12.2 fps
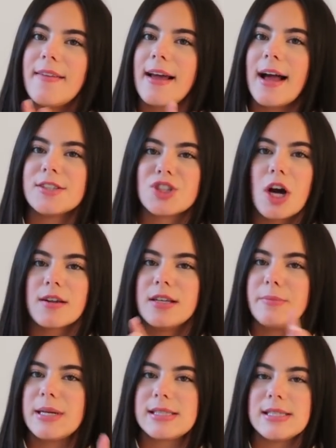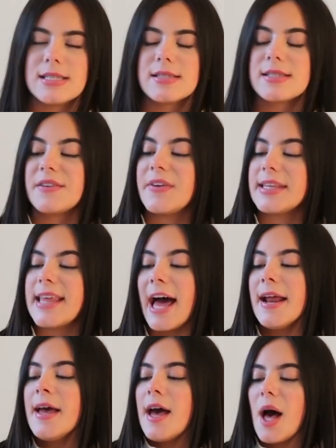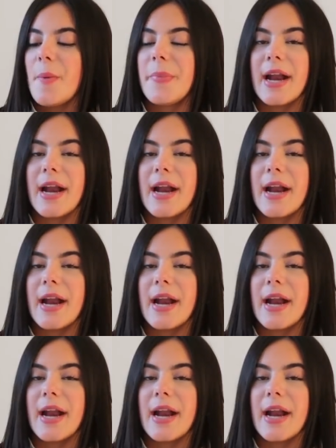like hot chocolate mixes and stuff like that um,